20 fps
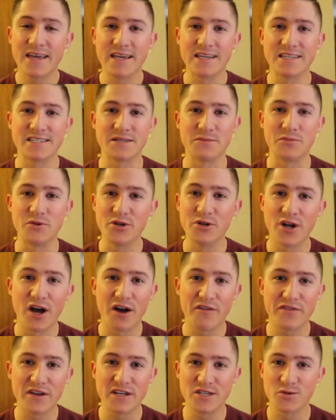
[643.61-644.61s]
is some good
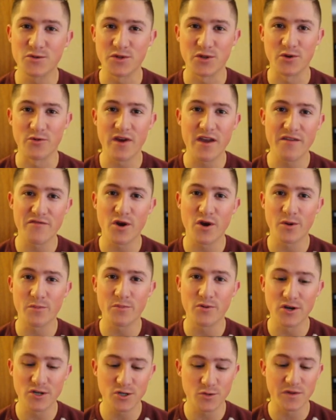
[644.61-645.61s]
offense with the graveyard
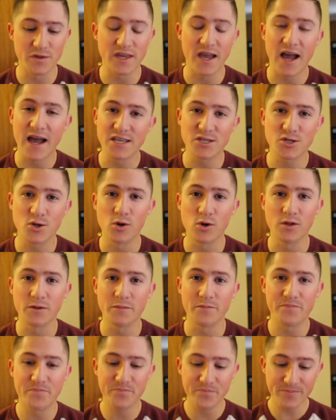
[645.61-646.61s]
push, with the Ice
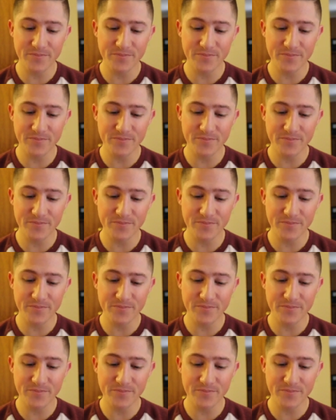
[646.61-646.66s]
Golem